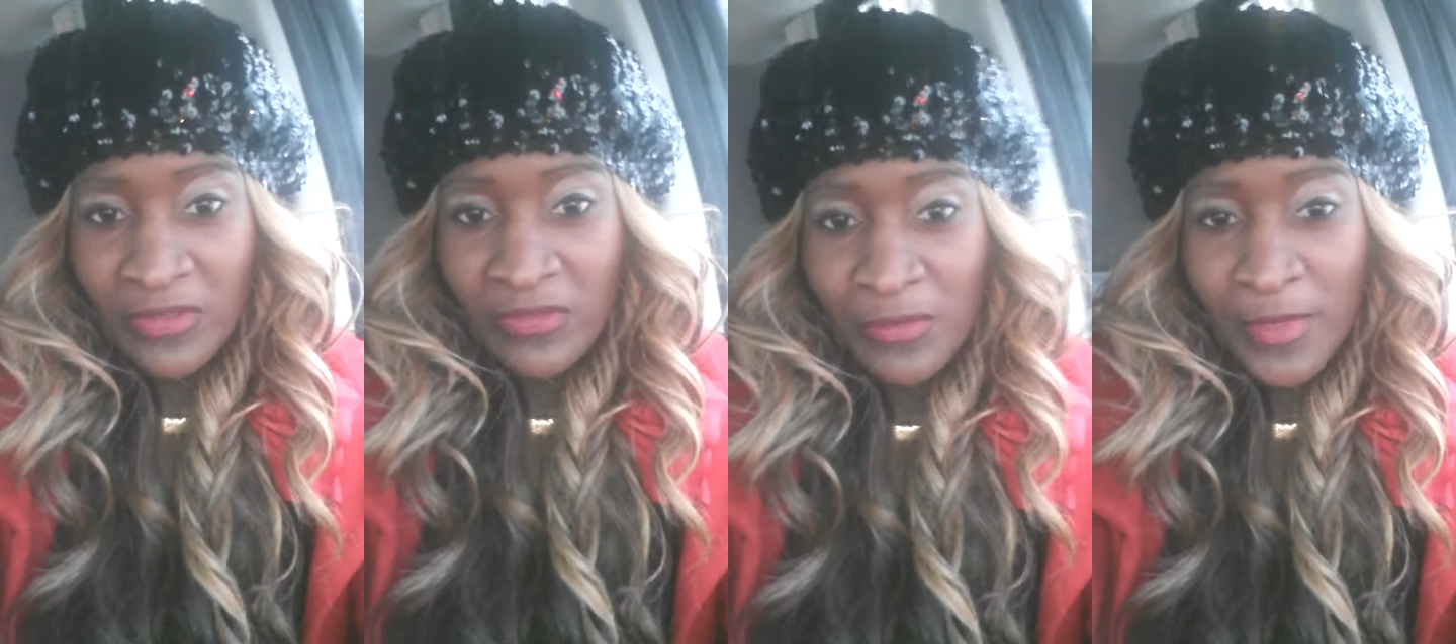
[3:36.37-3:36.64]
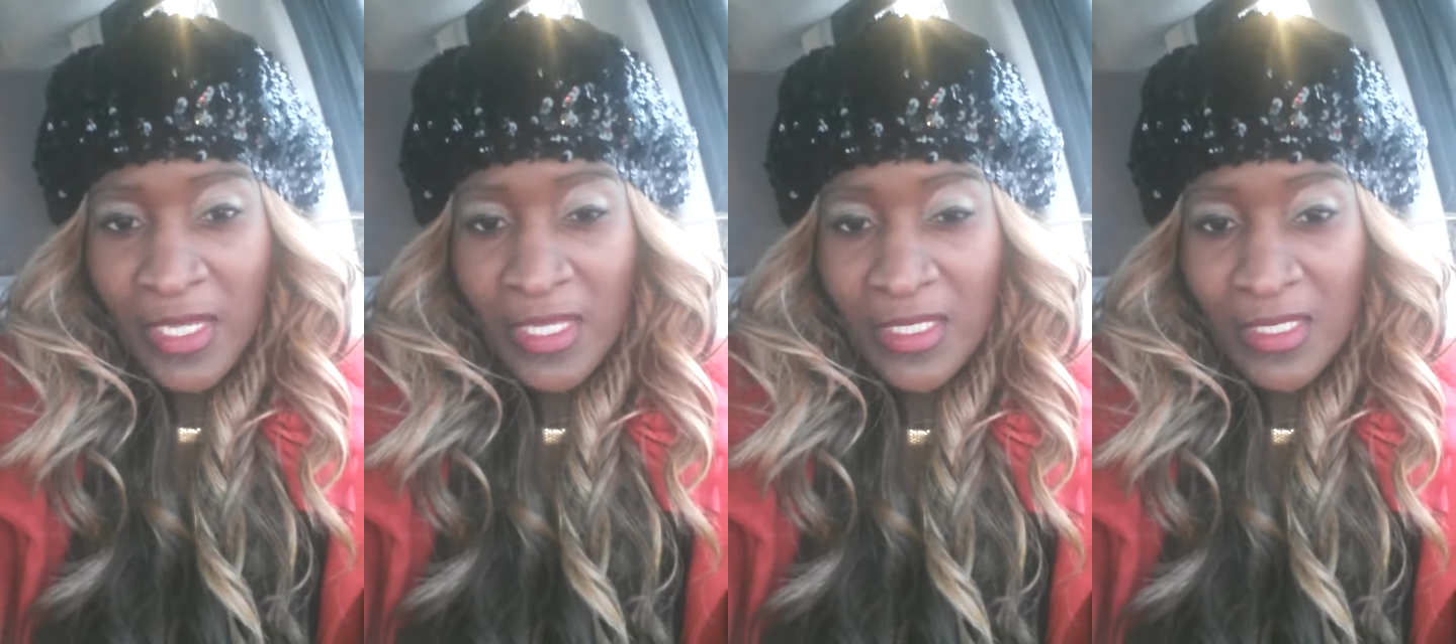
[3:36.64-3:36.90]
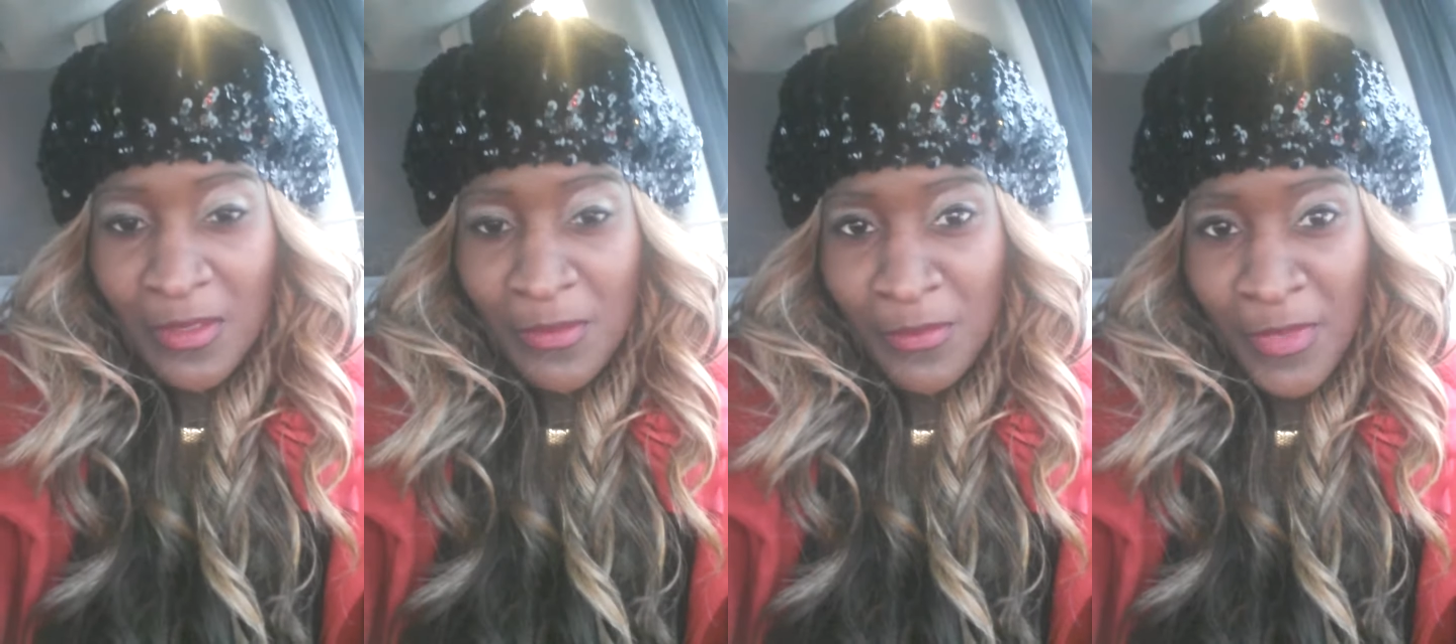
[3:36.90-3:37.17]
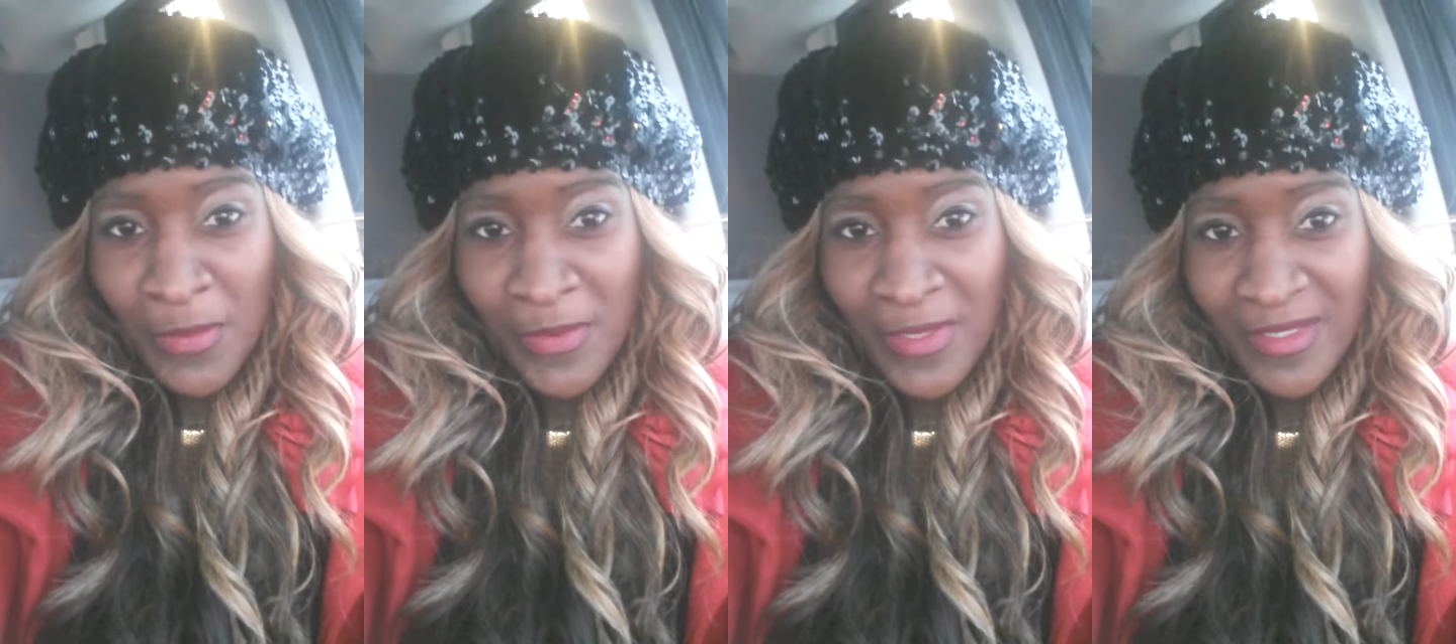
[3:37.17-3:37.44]
everybody.
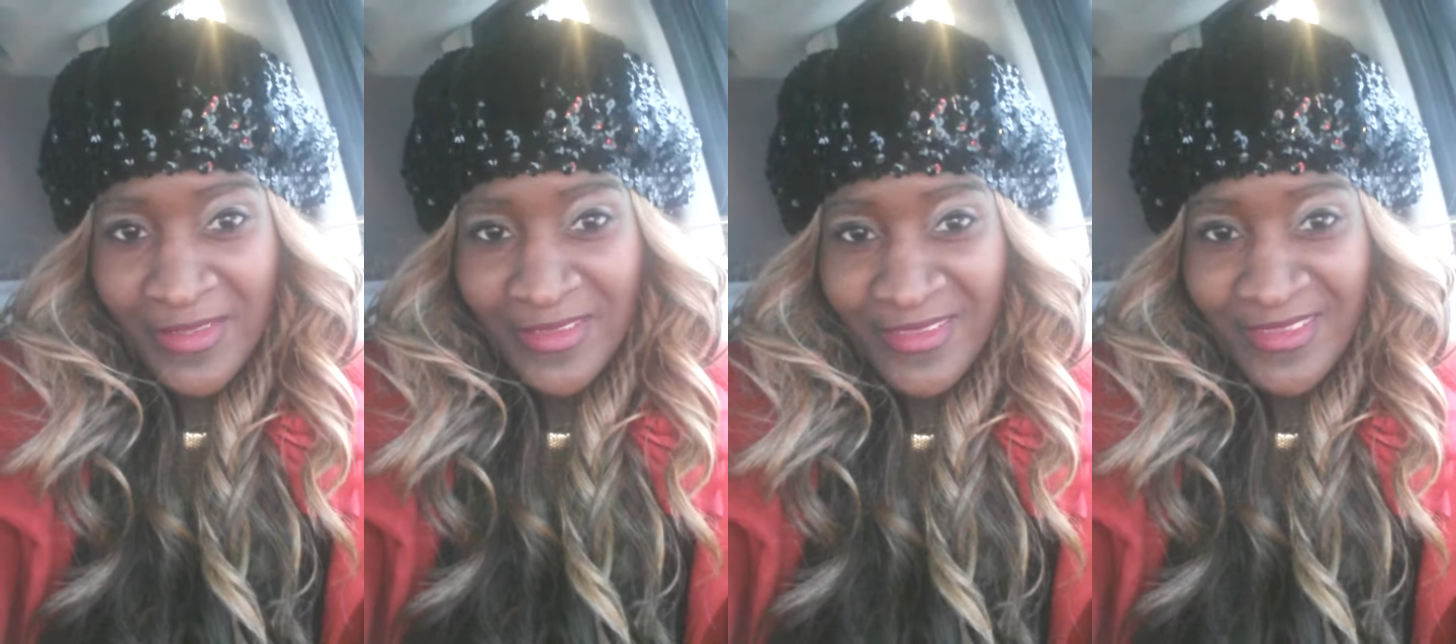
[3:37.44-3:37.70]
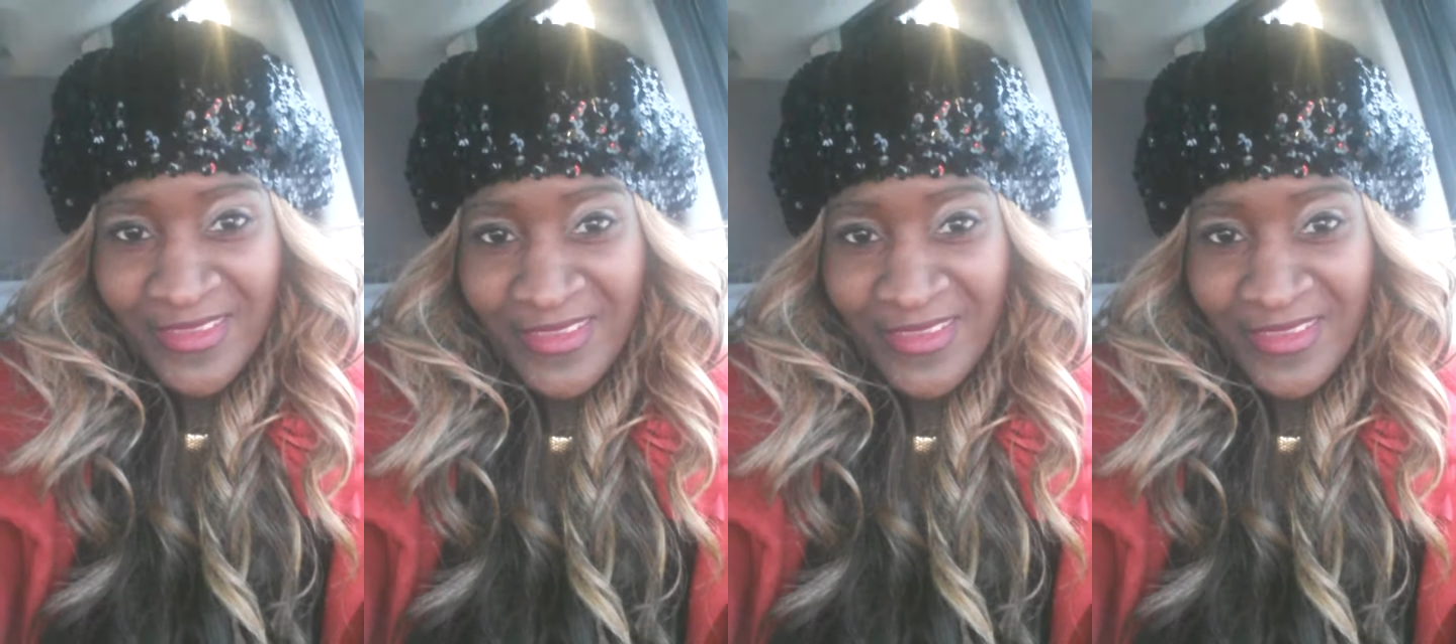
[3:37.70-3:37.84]
Bye bye.